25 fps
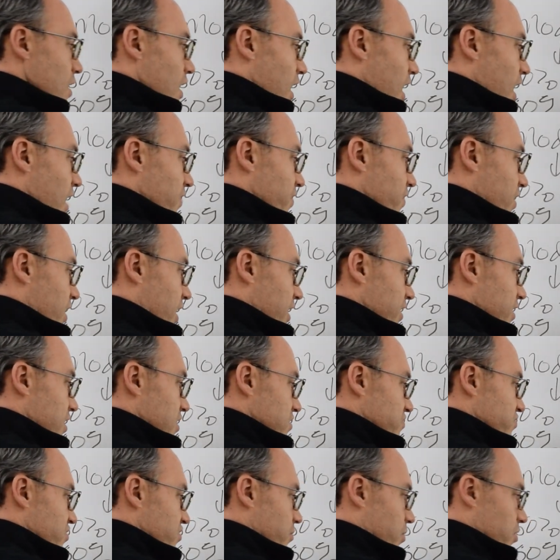And then I
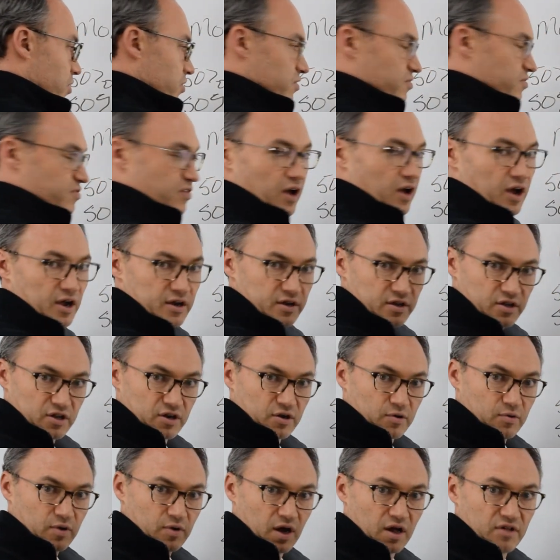get some on the side, you
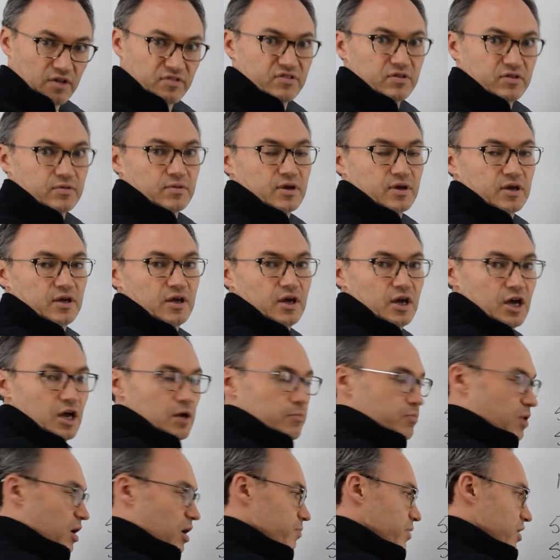know, constantly
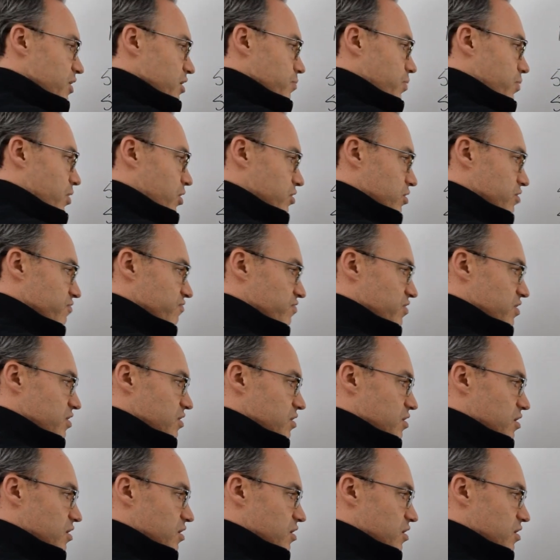by being part of the